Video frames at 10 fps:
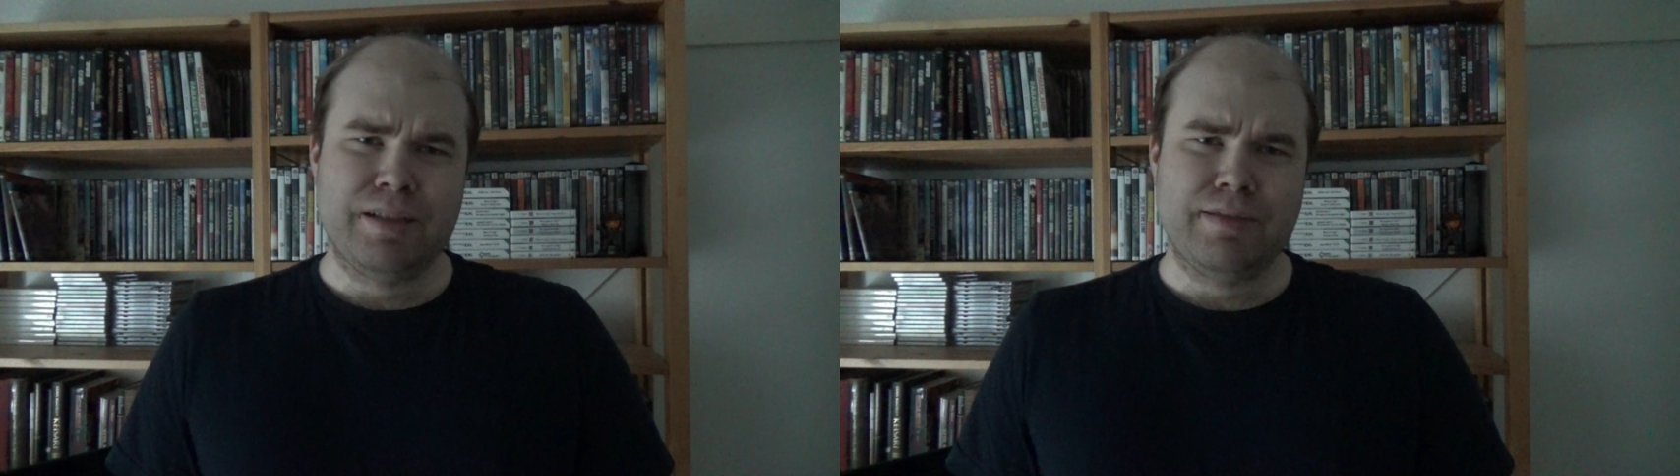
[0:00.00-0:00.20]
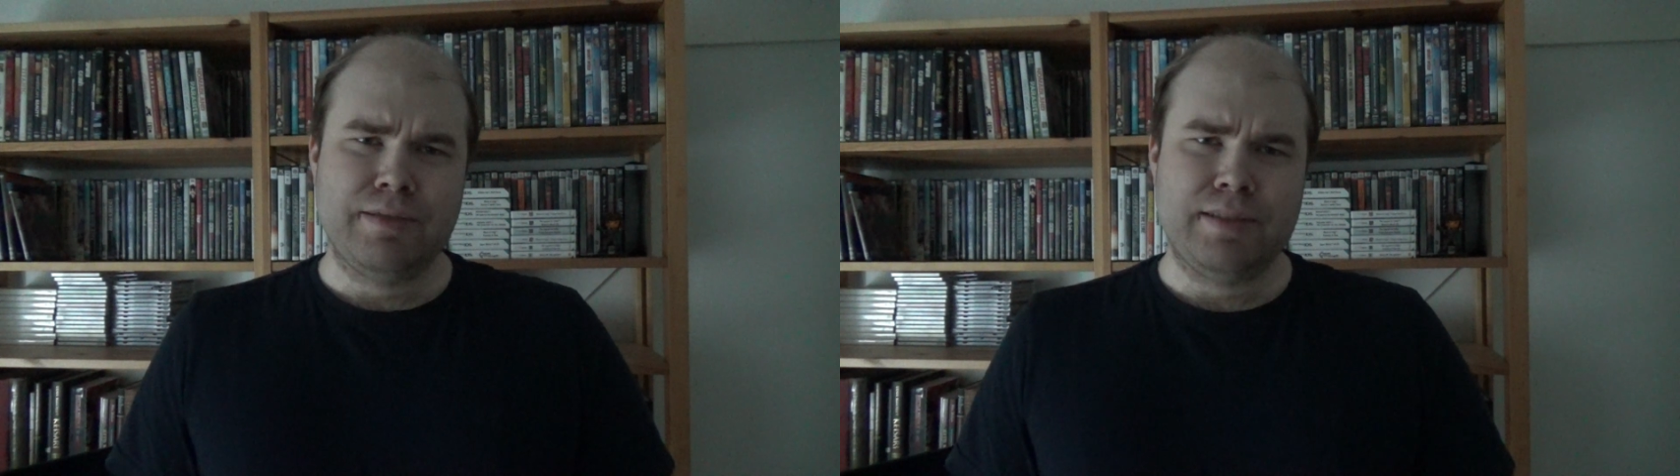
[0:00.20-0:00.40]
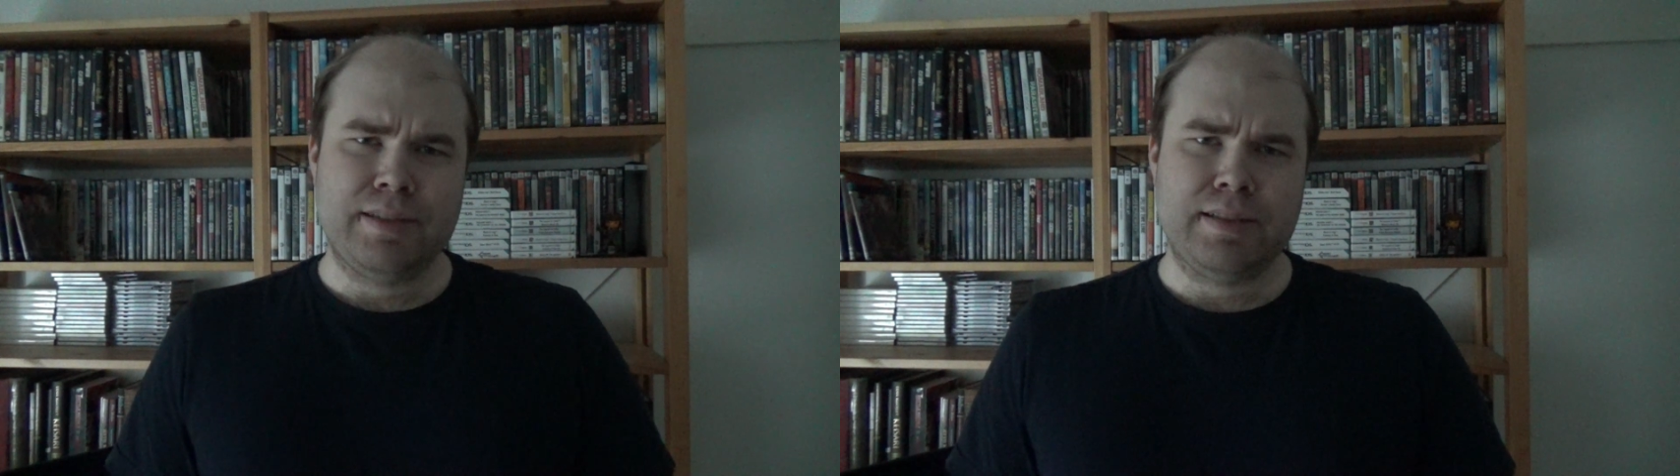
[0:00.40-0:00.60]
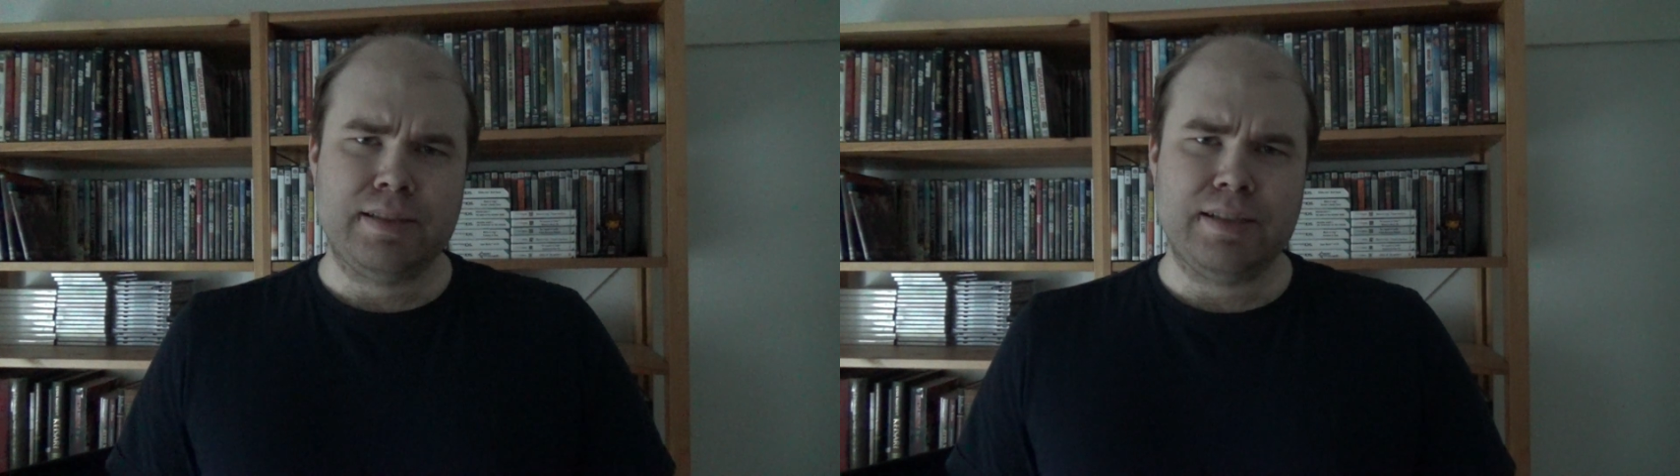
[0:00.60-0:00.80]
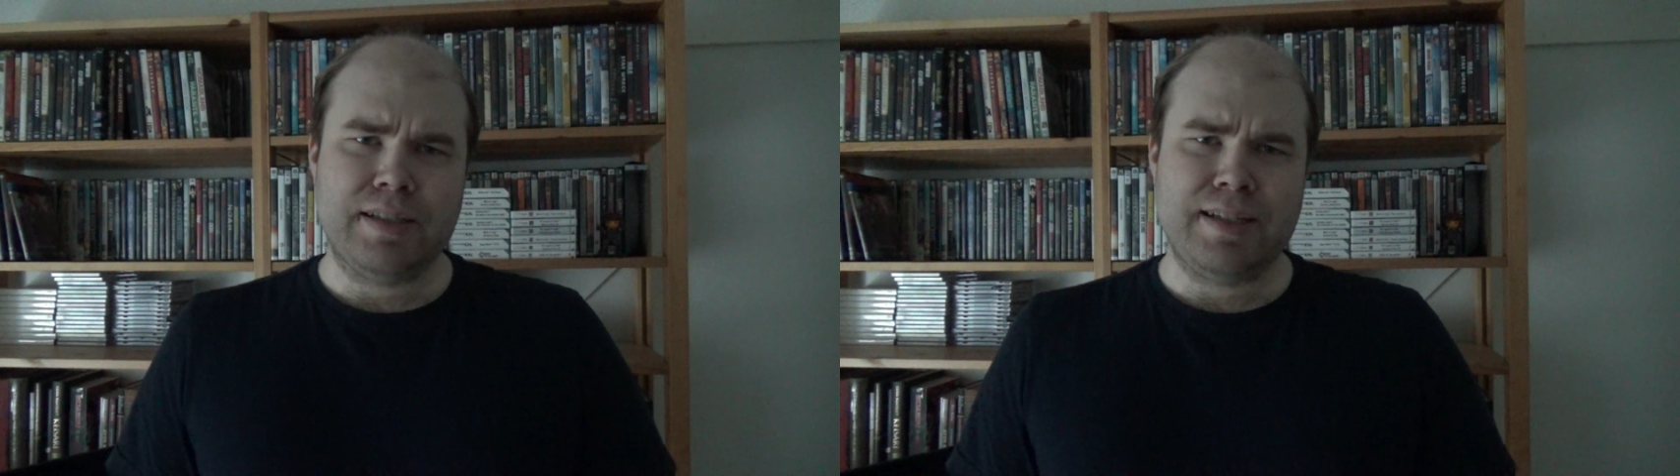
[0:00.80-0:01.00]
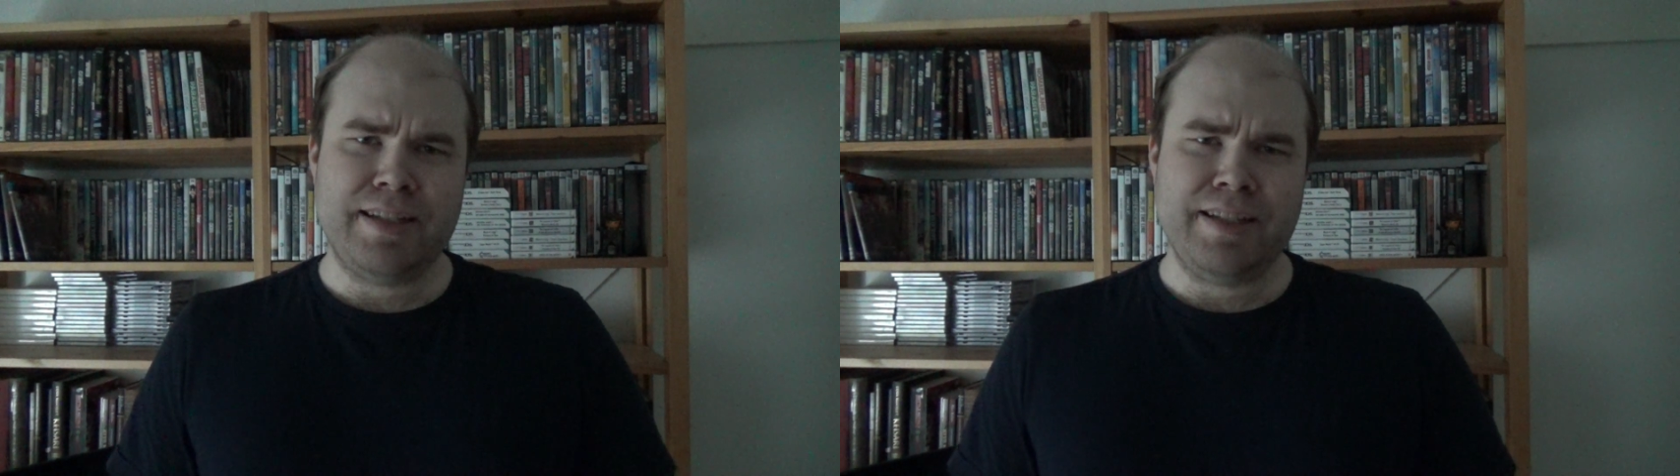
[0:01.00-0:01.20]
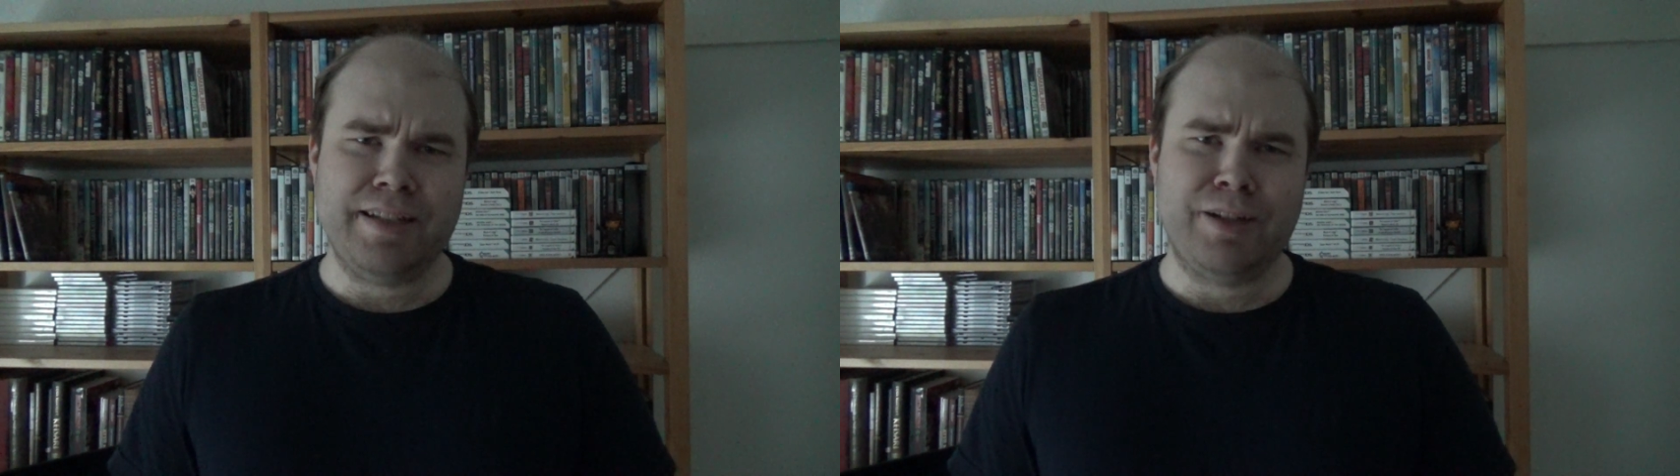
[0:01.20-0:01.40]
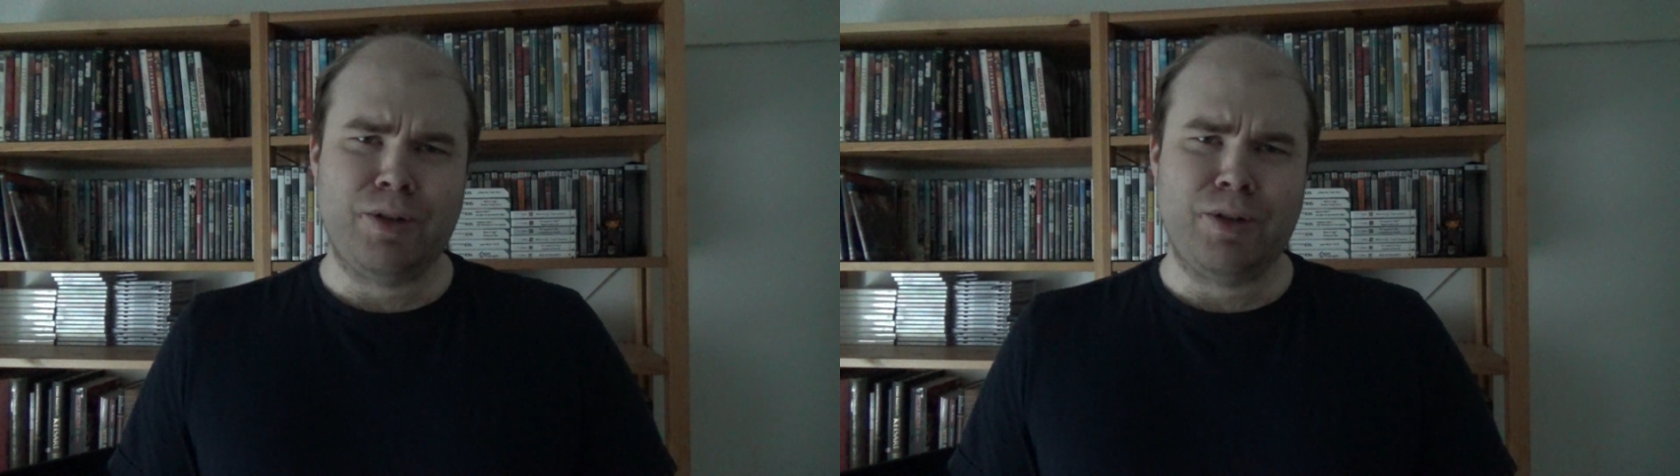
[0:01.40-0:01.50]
Well, I had